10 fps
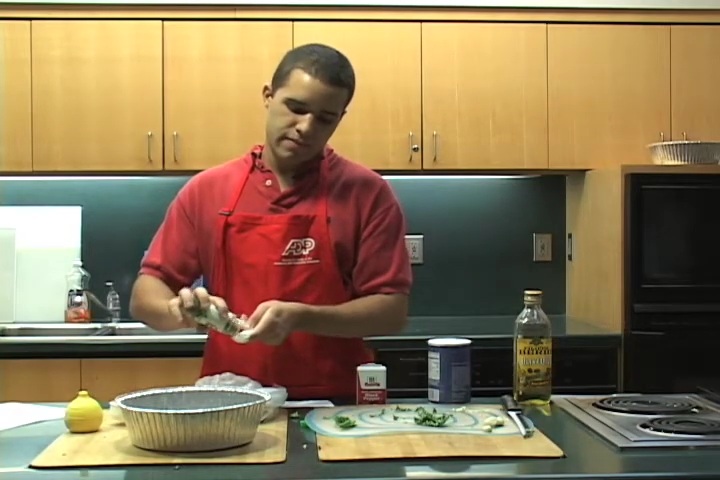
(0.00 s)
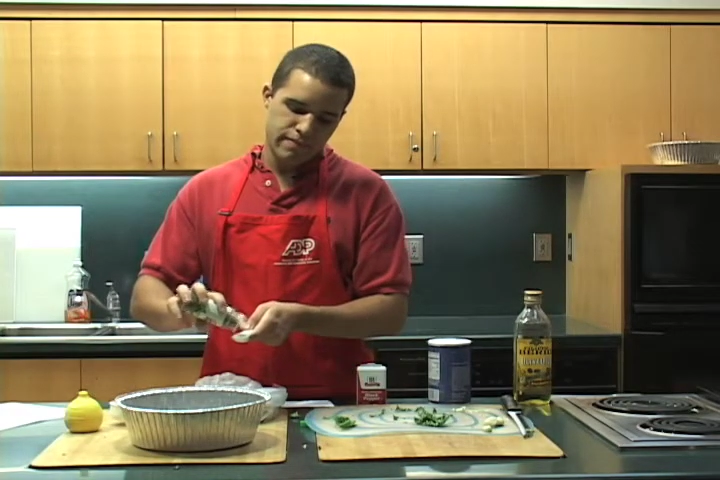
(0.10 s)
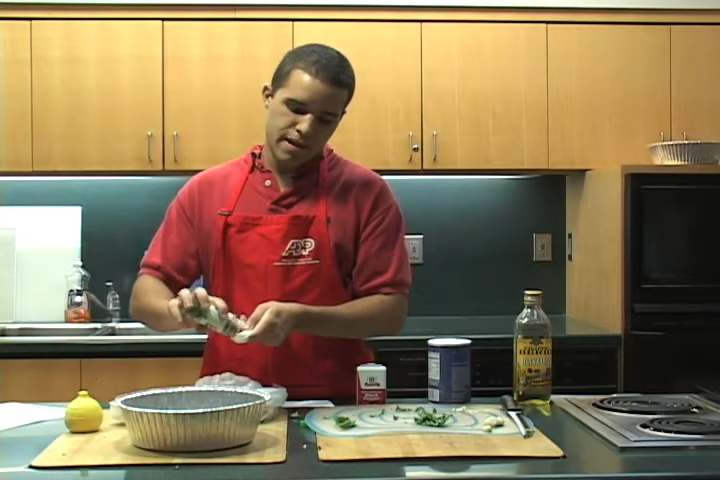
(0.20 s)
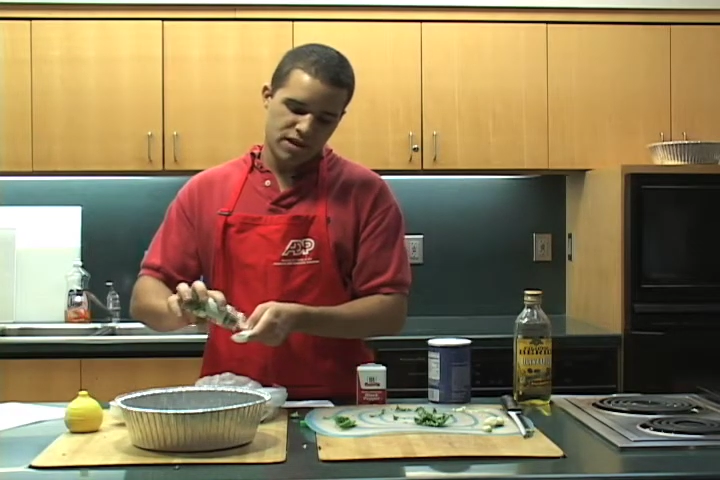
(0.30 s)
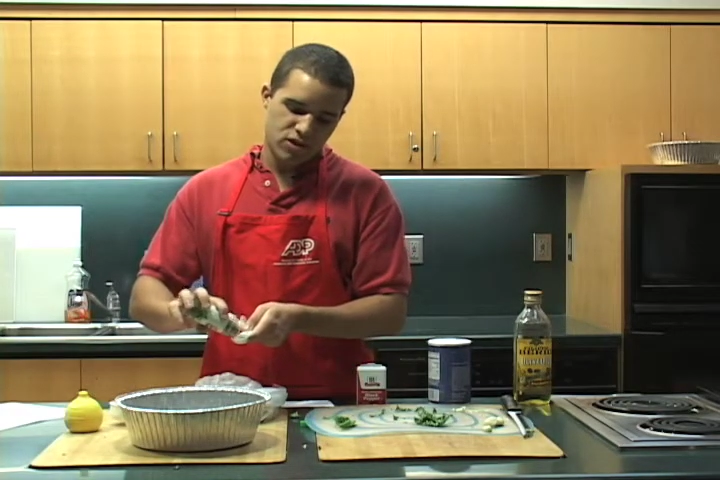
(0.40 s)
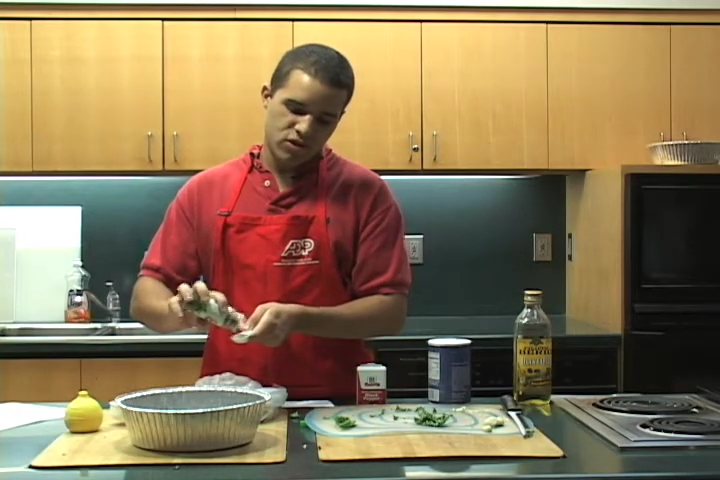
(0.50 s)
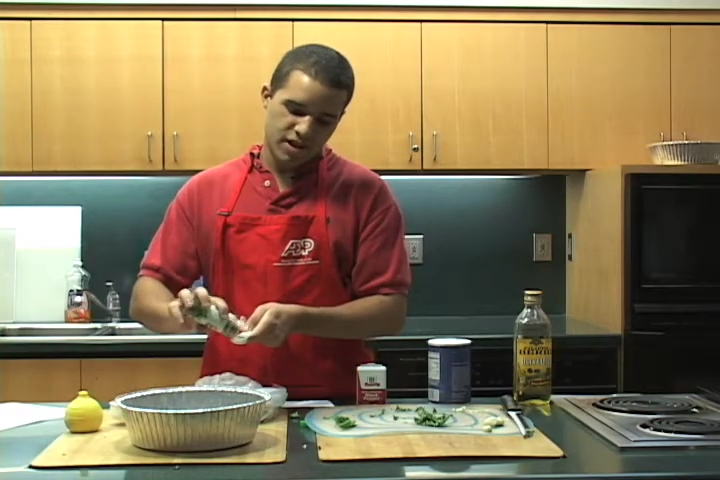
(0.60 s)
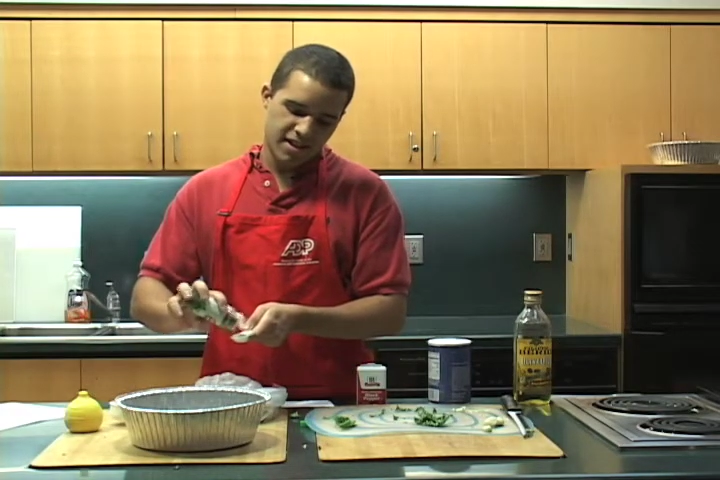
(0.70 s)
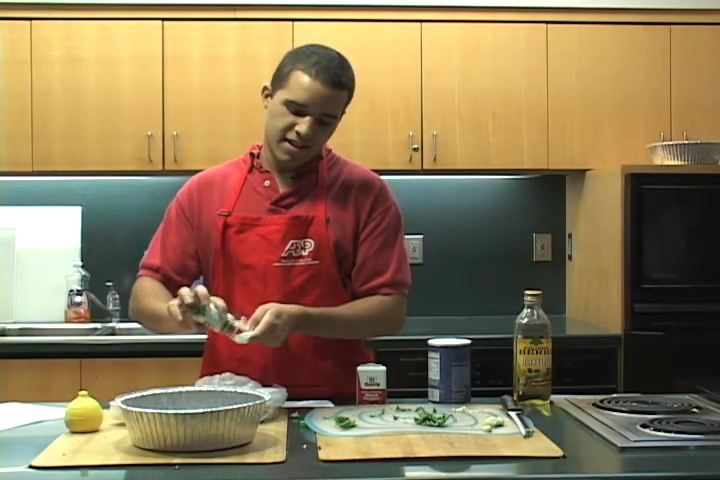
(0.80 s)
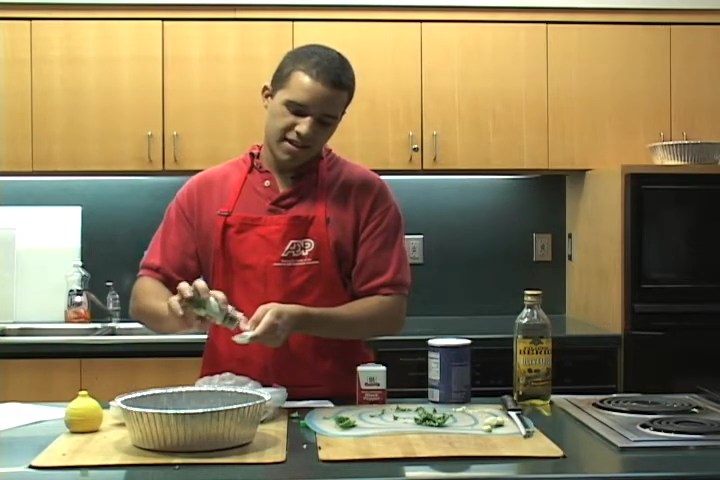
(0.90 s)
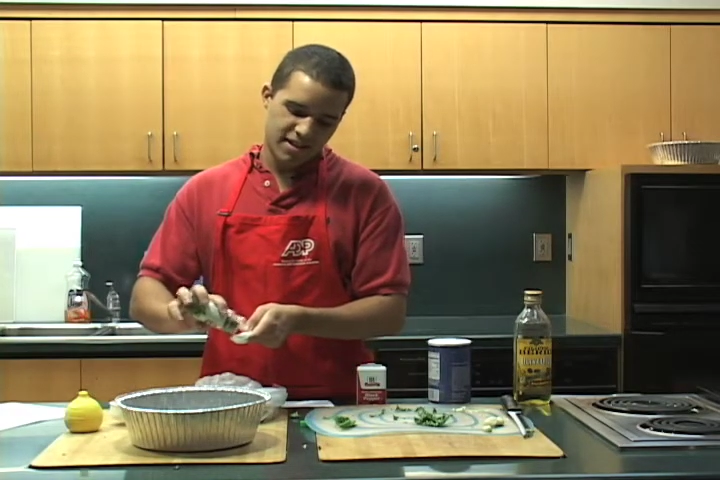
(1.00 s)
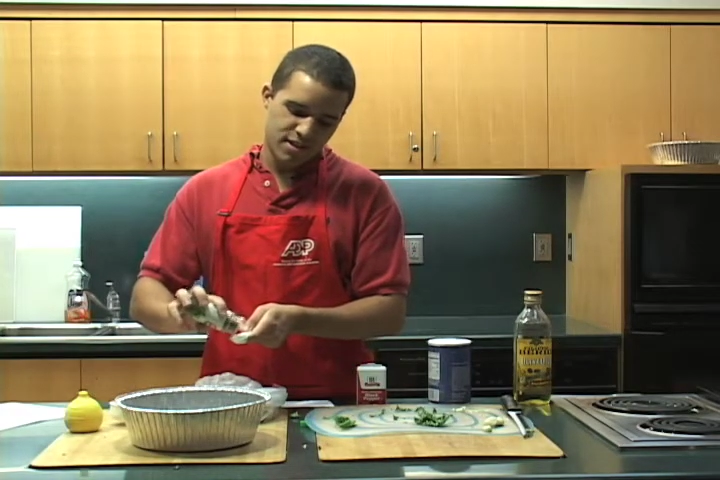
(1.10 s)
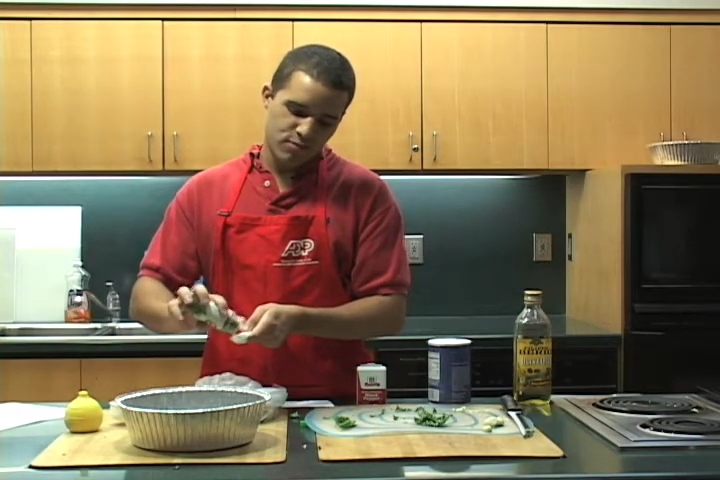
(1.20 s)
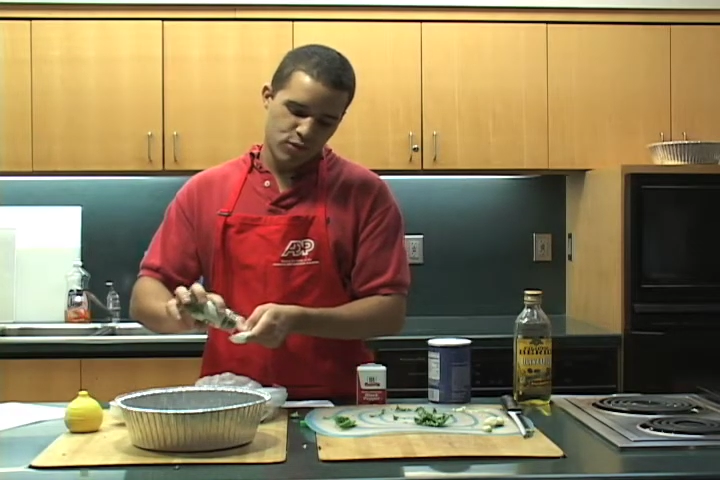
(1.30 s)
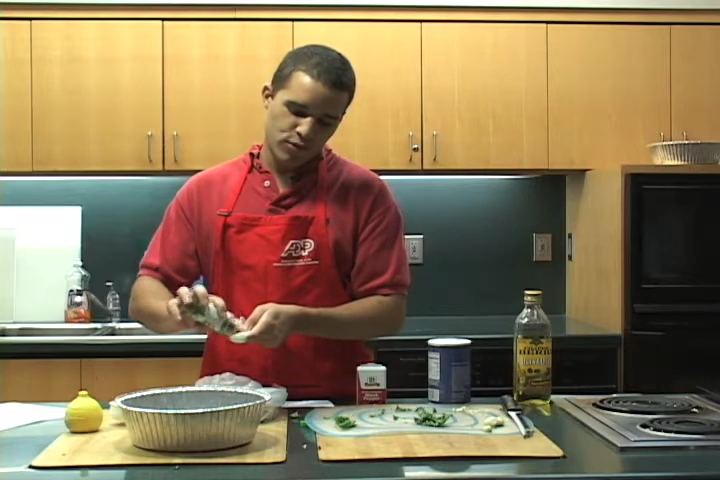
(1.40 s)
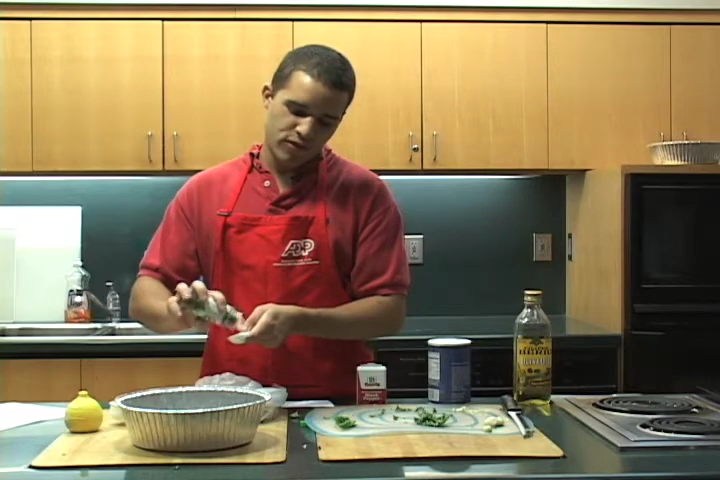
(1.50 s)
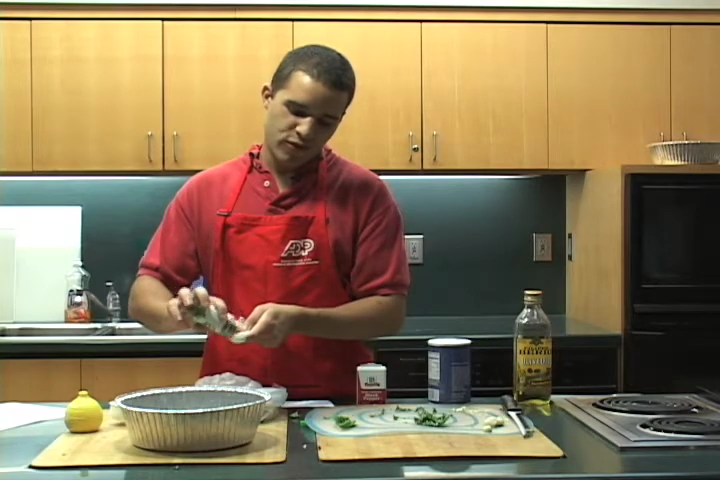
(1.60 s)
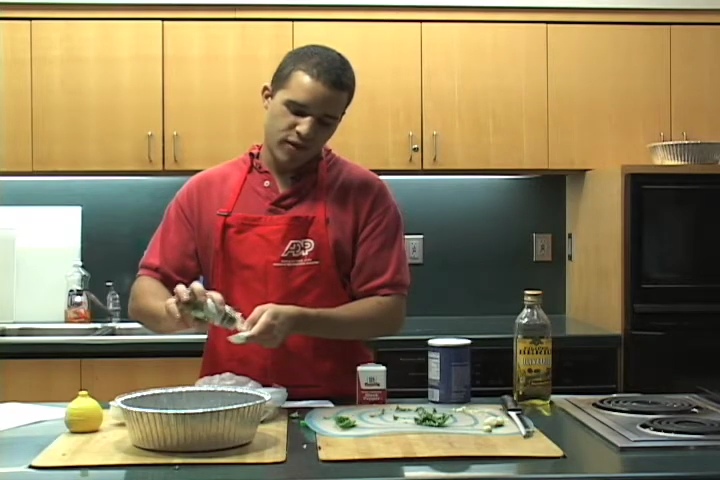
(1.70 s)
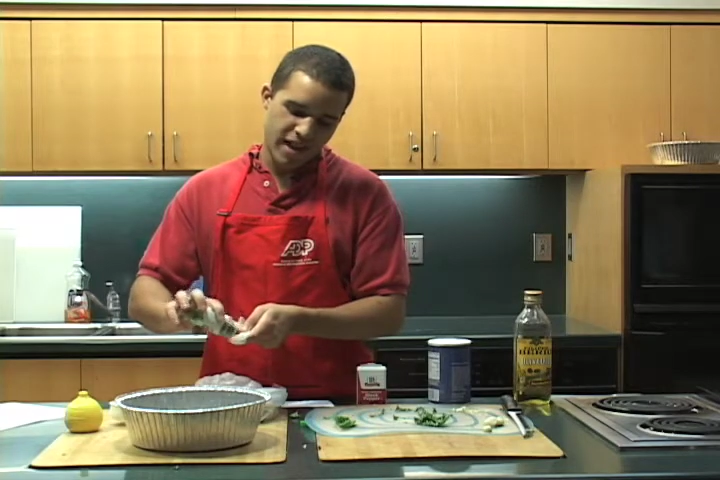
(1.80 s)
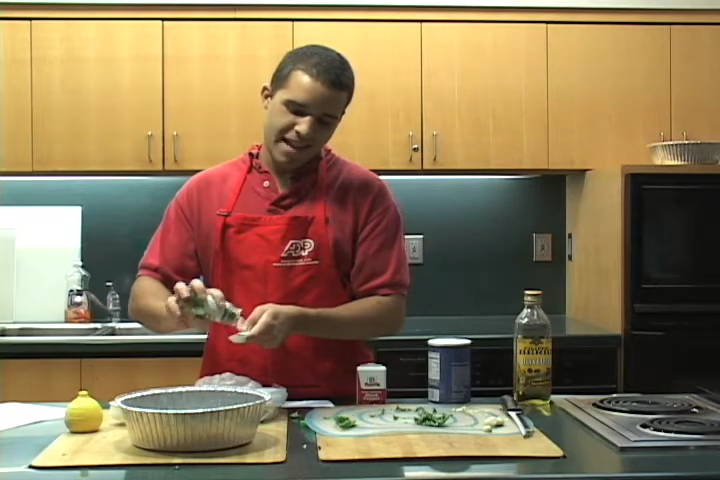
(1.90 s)
measuring spoons
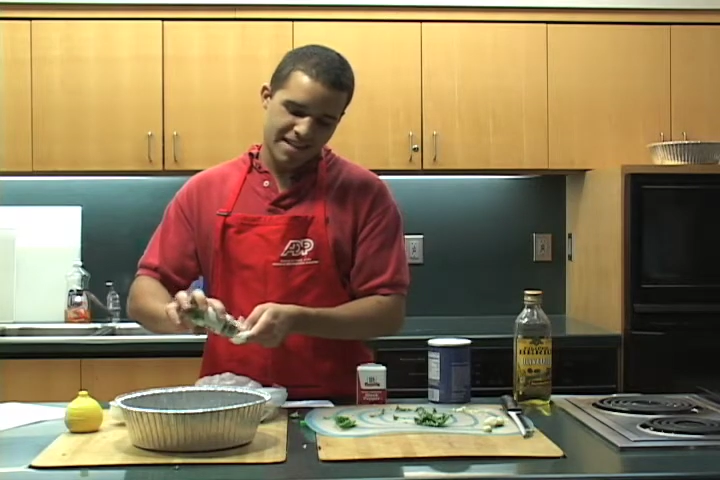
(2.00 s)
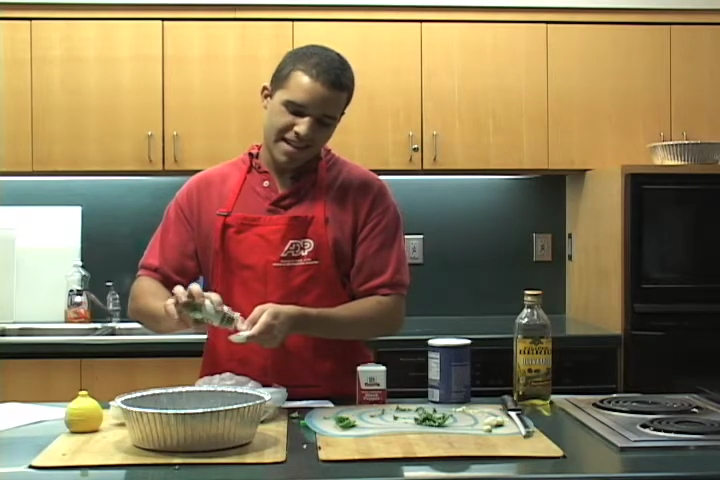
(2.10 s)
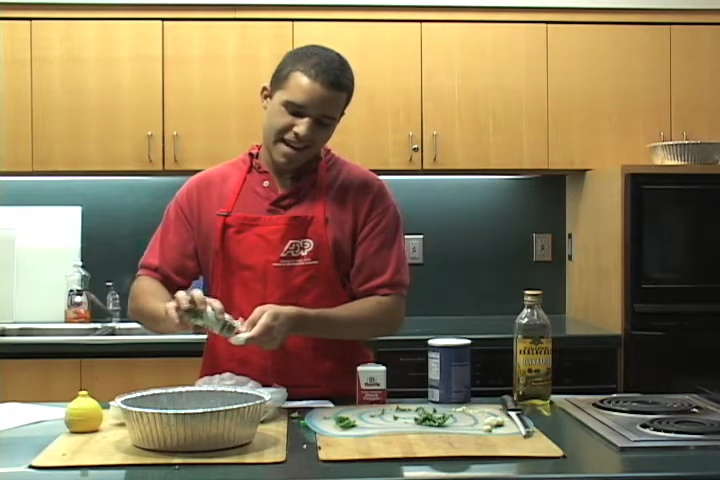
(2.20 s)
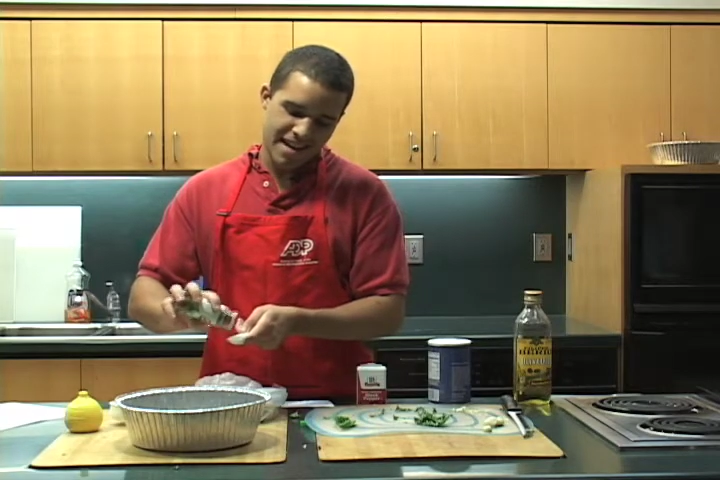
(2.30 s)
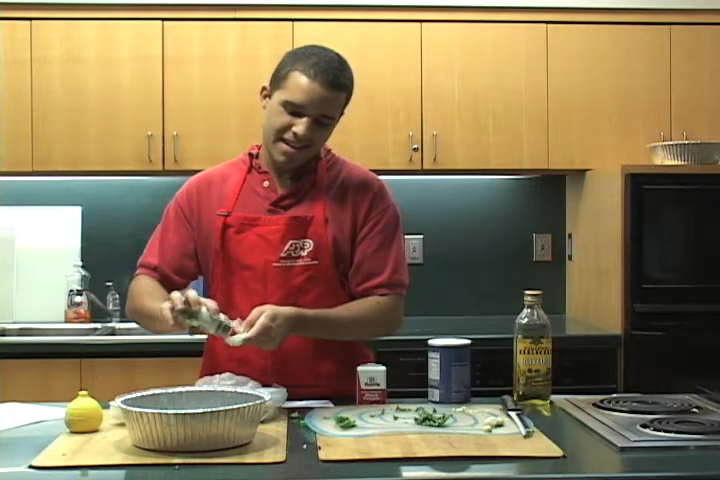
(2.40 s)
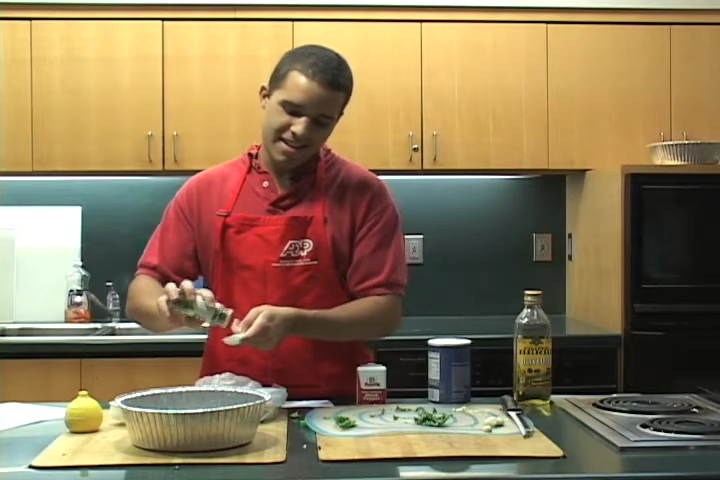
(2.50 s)
for that today.